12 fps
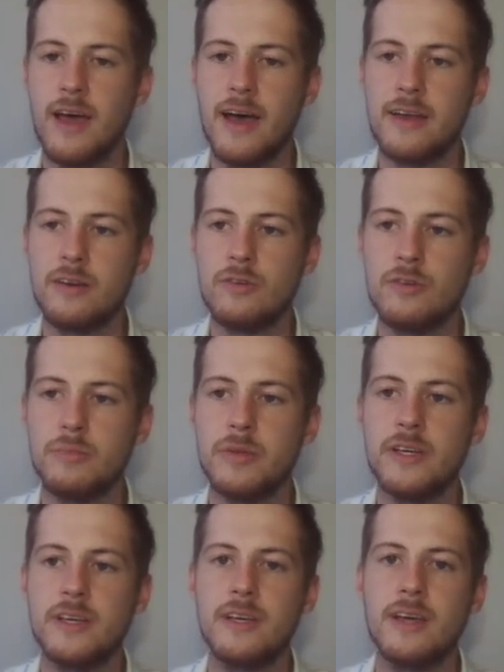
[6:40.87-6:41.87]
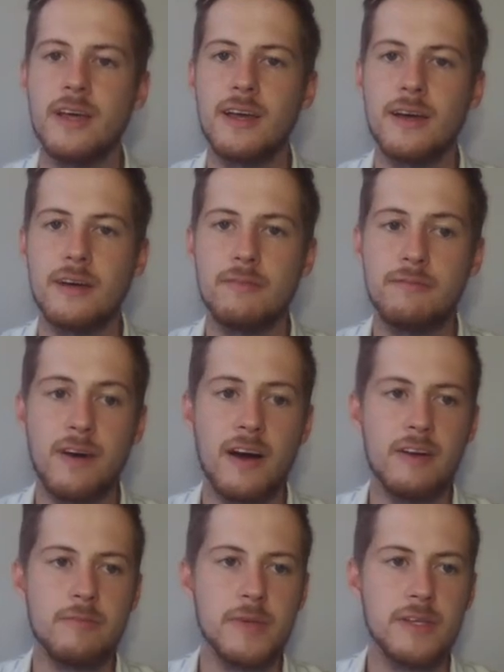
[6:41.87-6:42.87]
and it would be
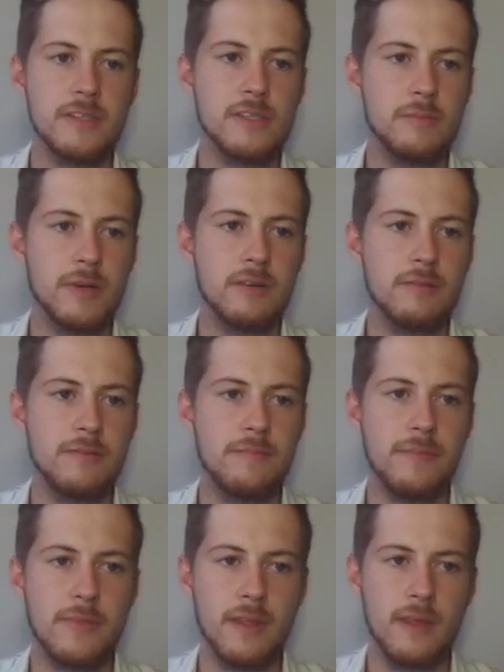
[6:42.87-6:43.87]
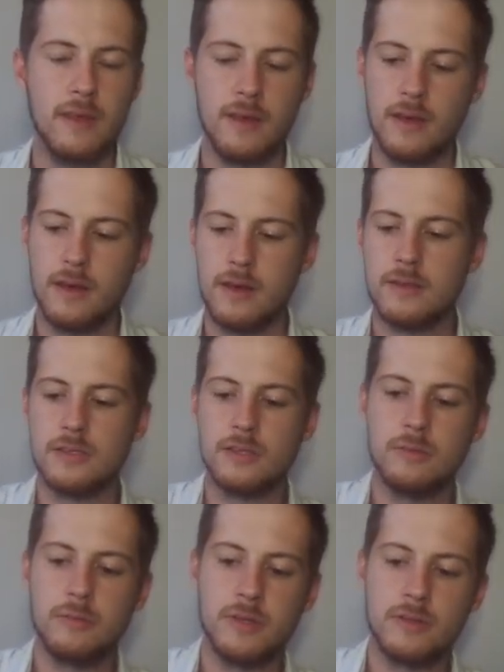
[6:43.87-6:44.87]
5 meters above. So it
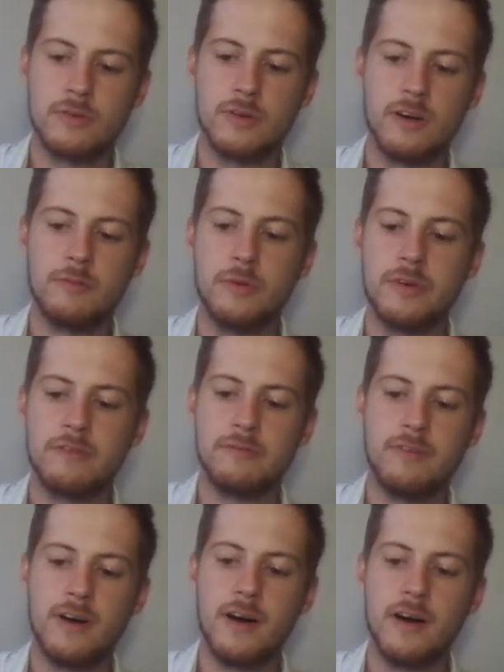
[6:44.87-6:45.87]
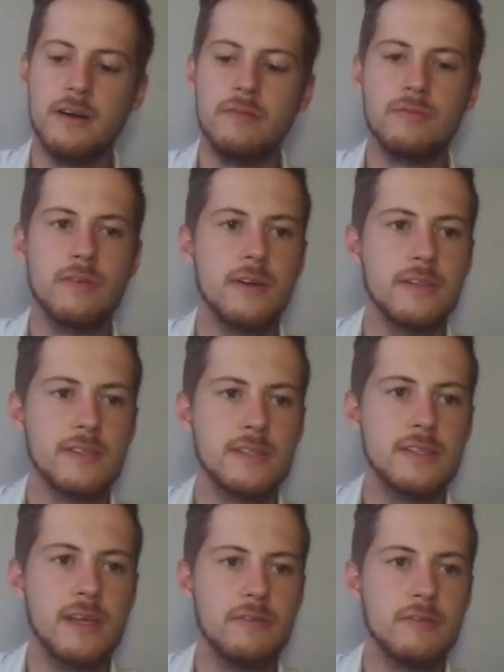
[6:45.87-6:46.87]
would be 12.5 and
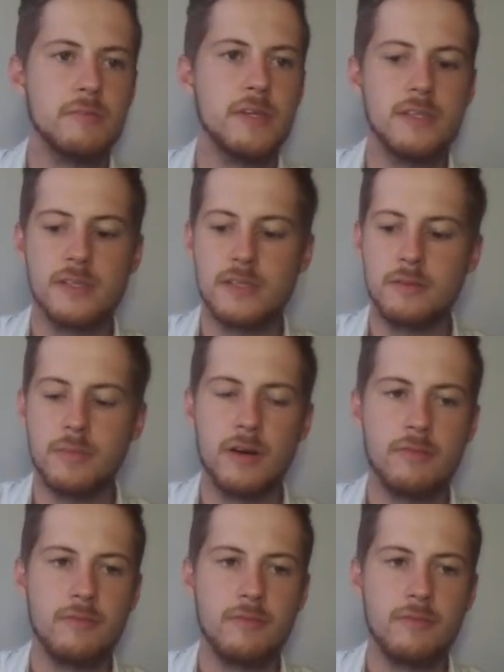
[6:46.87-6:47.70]
7 meters above.